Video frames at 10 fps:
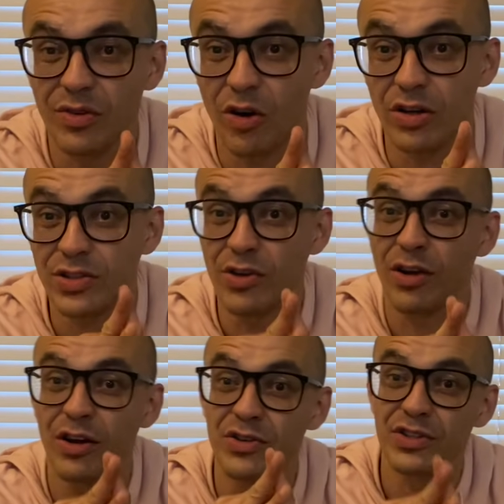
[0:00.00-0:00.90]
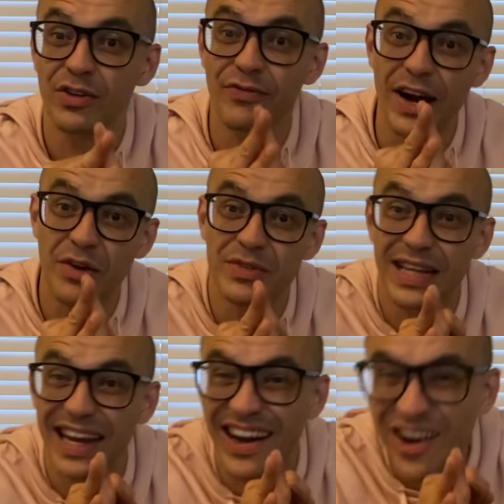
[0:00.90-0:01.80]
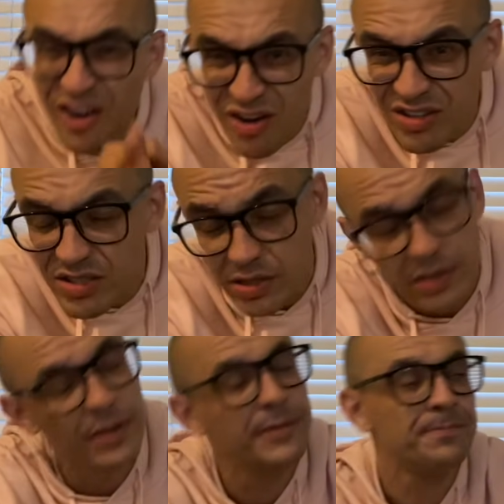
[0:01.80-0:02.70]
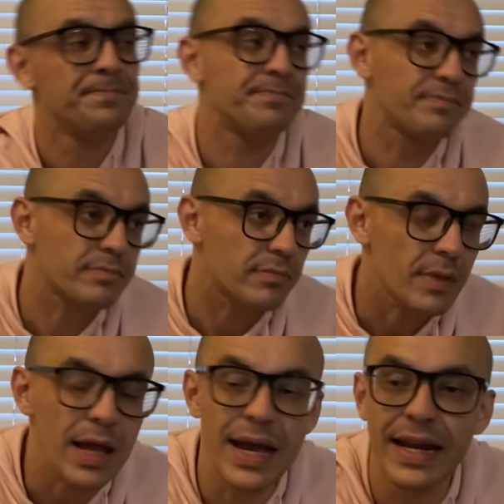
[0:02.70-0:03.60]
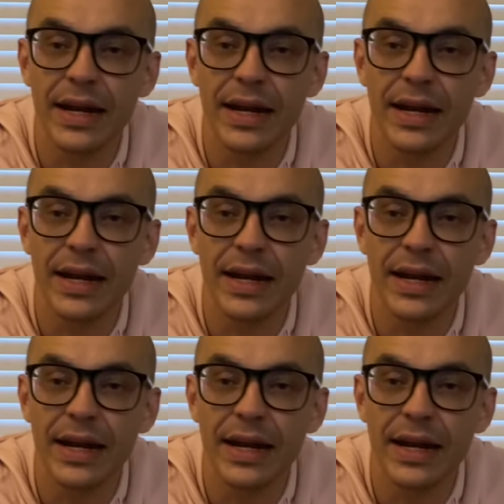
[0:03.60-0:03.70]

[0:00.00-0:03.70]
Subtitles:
got so close to the finals and then lost. And